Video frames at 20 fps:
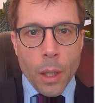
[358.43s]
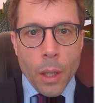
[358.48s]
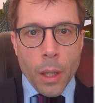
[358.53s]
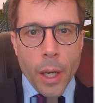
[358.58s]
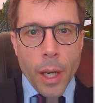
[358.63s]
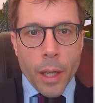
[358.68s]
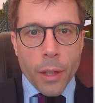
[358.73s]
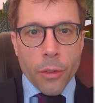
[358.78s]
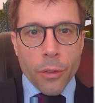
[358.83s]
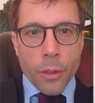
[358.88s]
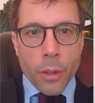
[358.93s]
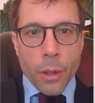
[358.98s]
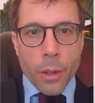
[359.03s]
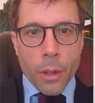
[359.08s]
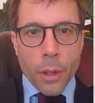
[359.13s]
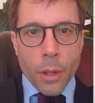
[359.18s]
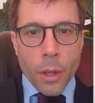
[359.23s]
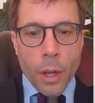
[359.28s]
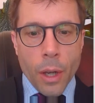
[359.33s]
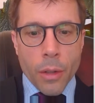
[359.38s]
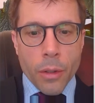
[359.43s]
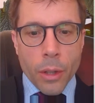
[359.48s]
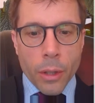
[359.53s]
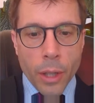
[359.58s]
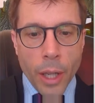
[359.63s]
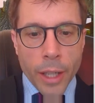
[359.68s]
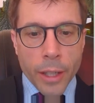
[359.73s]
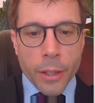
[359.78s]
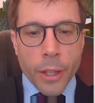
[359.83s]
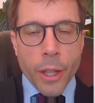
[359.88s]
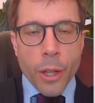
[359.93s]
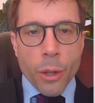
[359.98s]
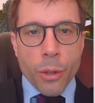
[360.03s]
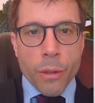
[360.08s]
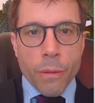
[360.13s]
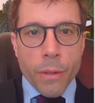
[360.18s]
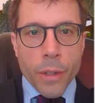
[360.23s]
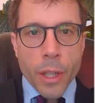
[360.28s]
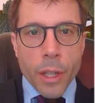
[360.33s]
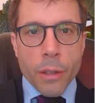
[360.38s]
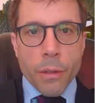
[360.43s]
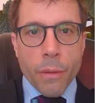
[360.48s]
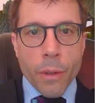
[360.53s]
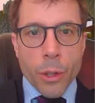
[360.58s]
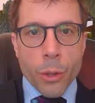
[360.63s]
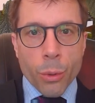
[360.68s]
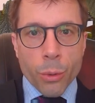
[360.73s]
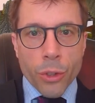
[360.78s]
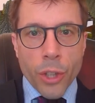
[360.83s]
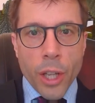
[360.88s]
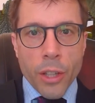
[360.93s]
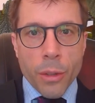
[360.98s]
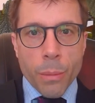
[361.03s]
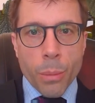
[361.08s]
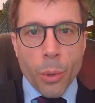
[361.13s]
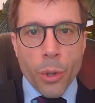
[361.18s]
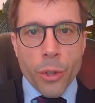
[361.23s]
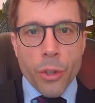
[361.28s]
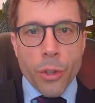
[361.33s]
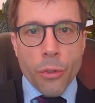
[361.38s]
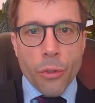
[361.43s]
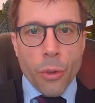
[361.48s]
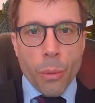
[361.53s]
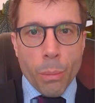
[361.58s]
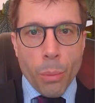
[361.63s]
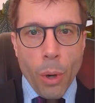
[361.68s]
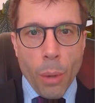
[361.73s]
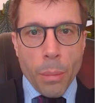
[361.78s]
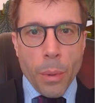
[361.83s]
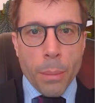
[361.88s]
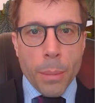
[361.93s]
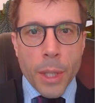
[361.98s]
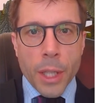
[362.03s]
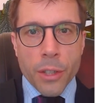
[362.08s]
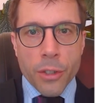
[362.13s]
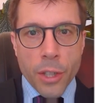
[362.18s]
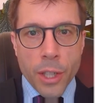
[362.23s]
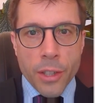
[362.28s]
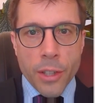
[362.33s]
Next, the likelihood of an individual data point is the probability